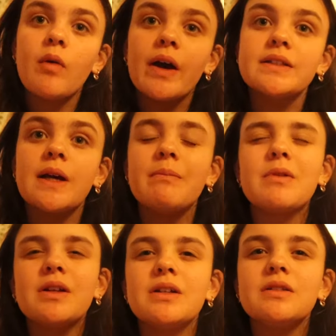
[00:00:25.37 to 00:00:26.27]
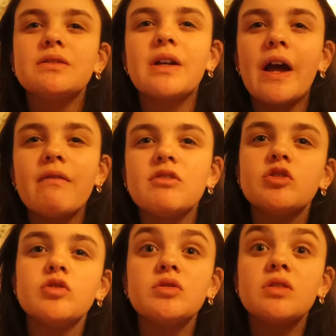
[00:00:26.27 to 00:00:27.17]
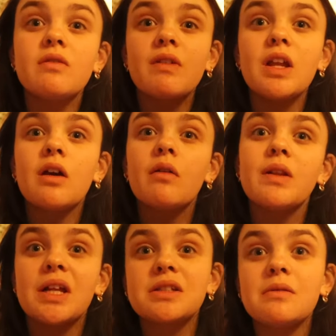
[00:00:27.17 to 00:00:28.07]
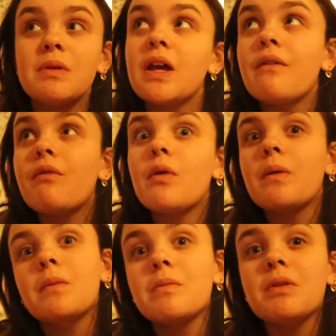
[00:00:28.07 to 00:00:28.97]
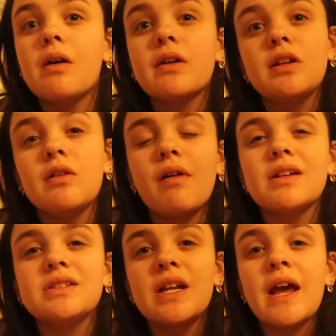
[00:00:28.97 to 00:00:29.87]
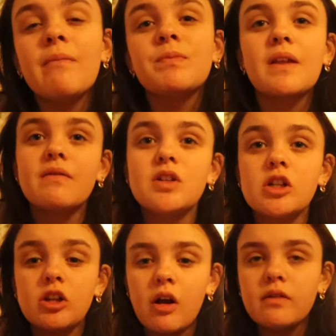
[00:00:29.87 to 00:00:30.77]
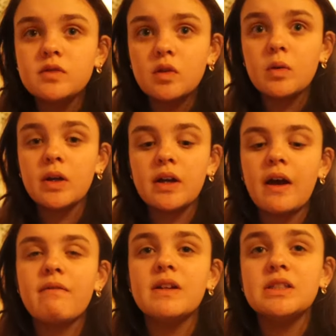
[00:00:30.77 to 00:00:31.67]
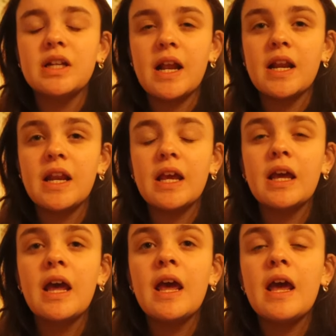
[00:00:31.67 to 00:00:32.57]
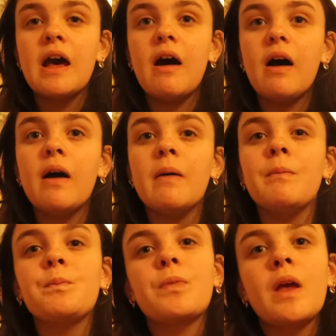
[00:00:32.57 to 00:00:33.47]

you guys, I'm gonna kind of introduce the video, and that's gonna be it for what I'm gonna be talking to you guys today. I've done a lot of schoolwork. I finished editing um,